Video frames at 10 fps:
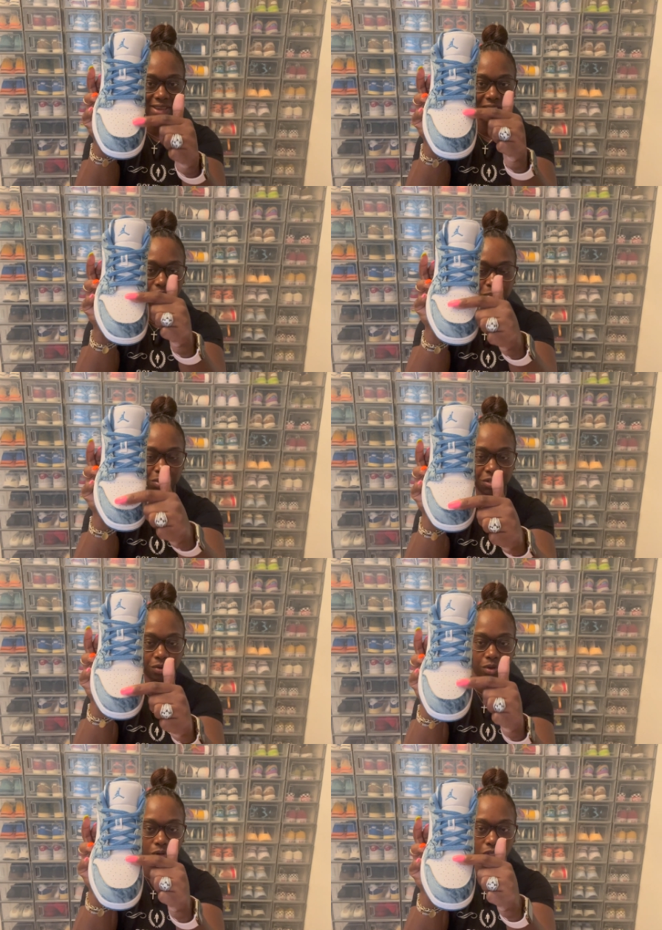canvas
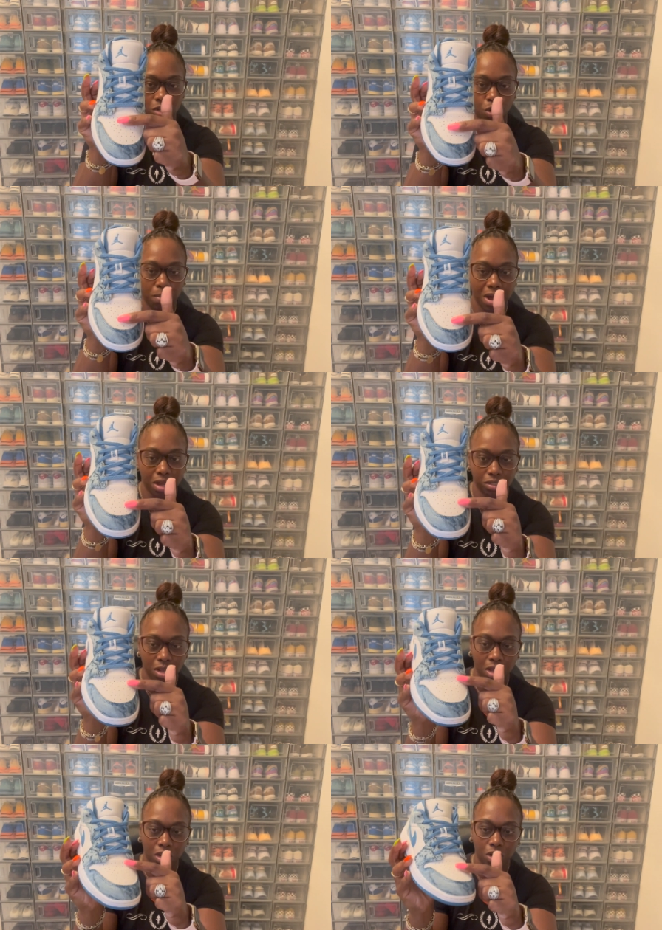material on the toe box
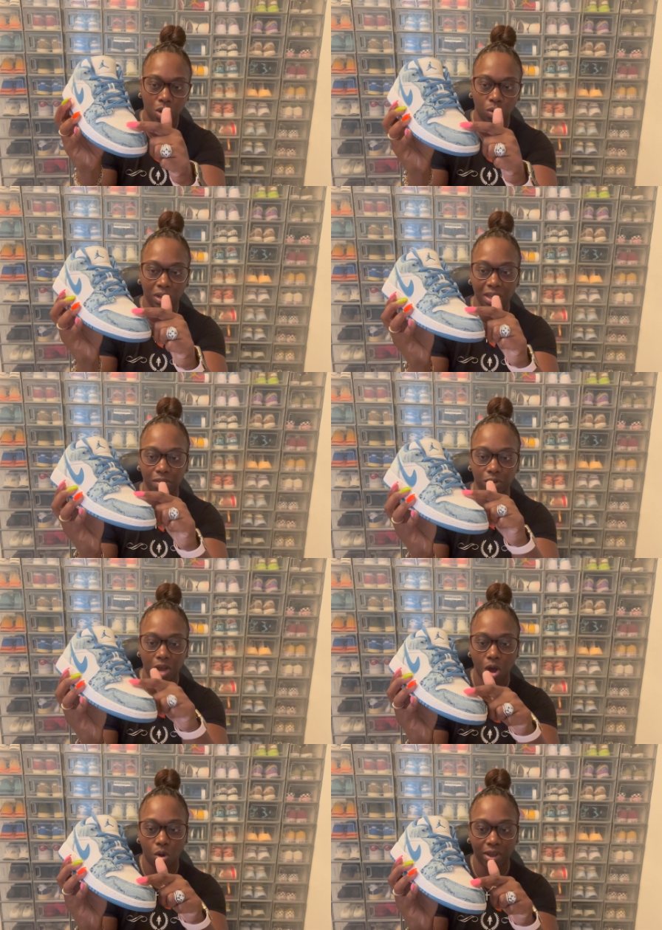no leather,
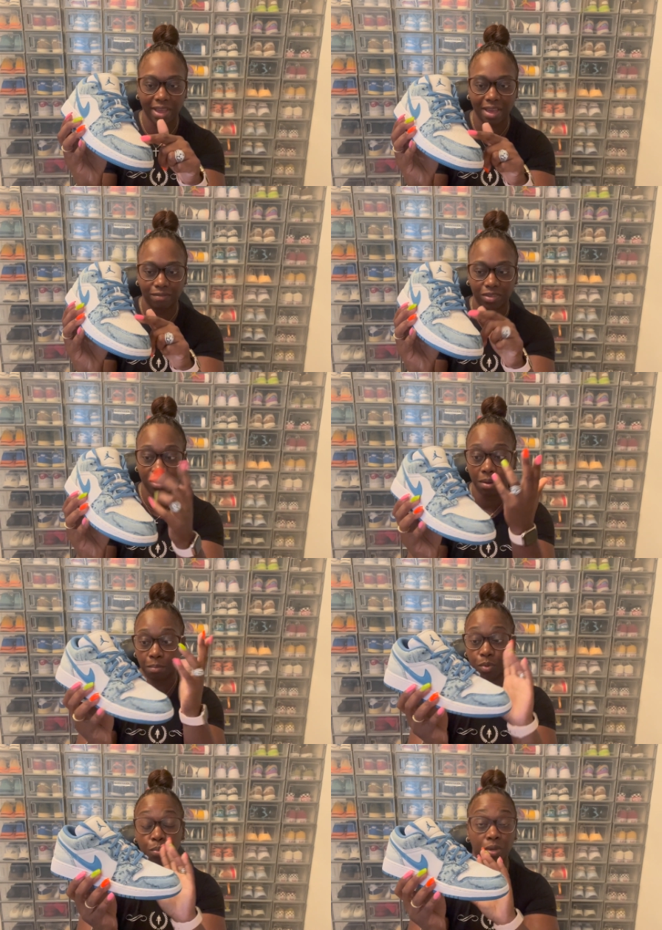all canvas.
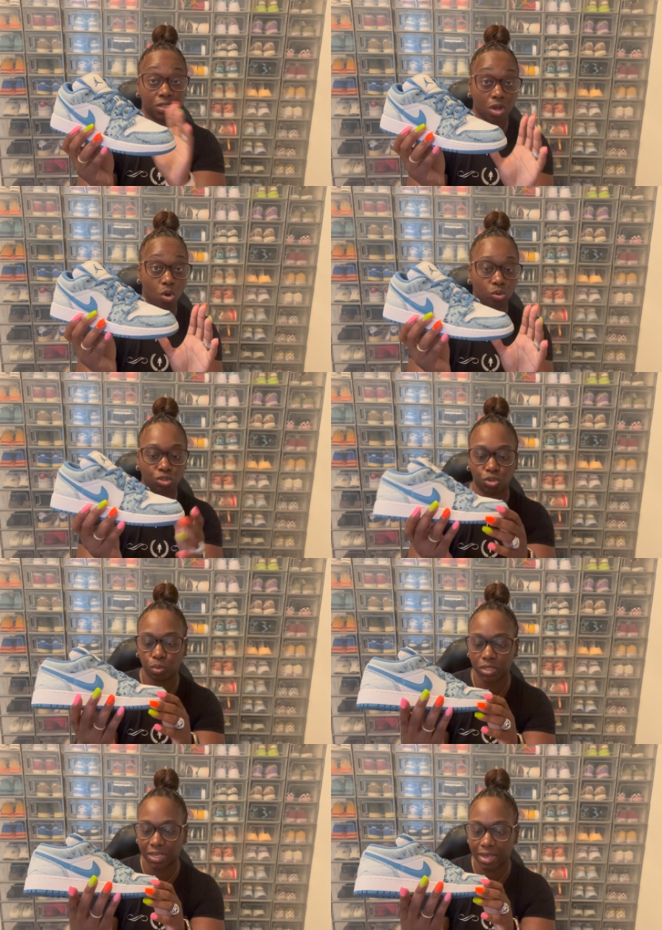Pretty much the whole shoe
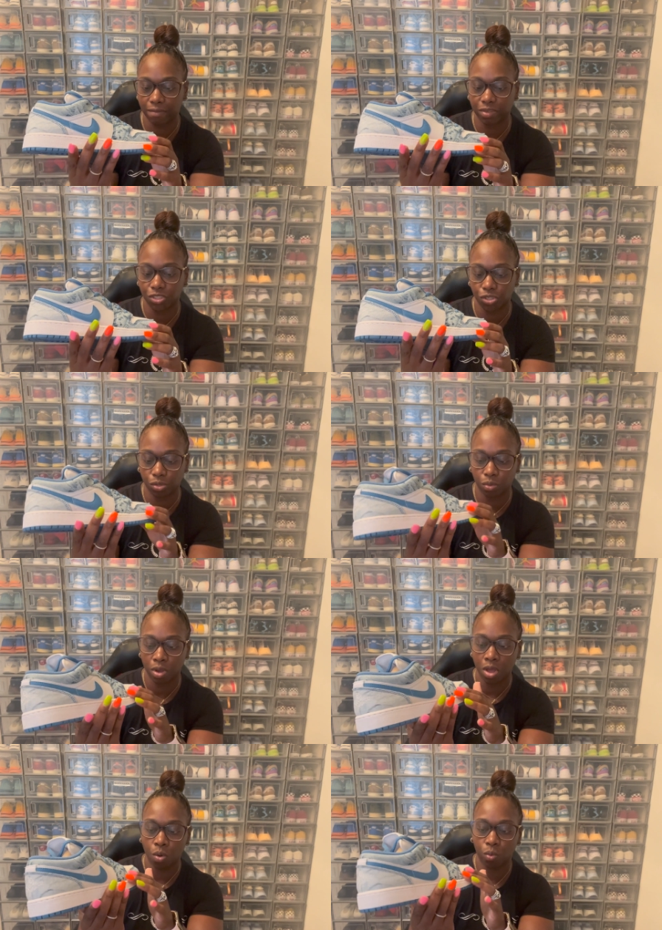is a canvas shoe
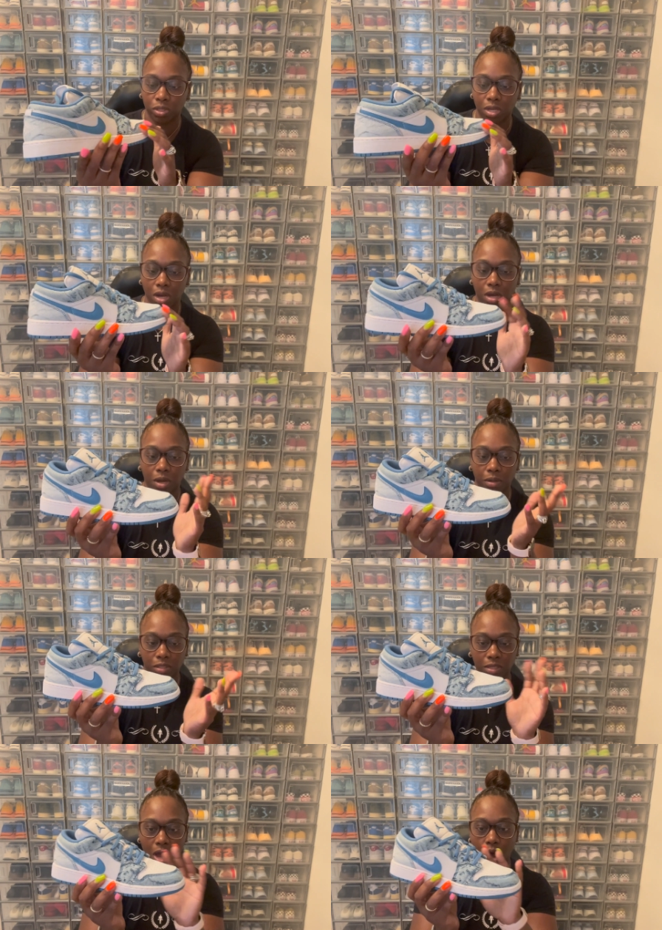with the uh,
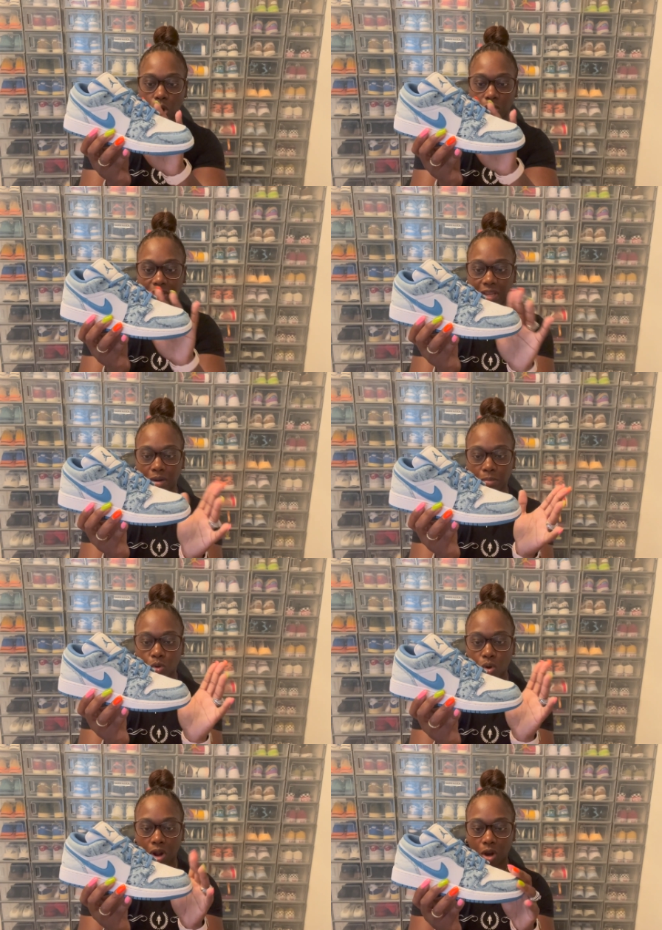all the denim
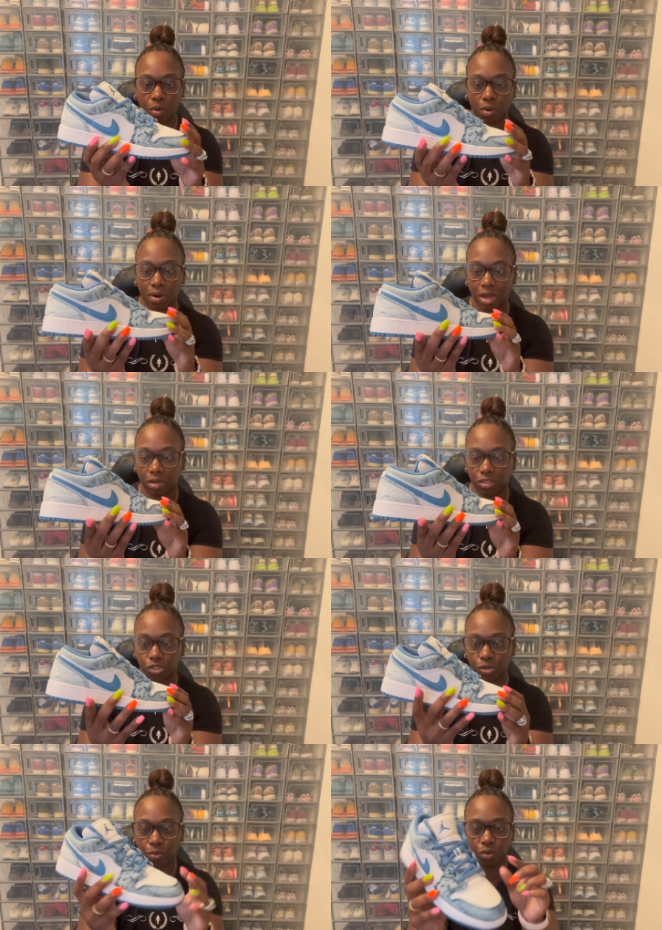going all the way around the shoe. You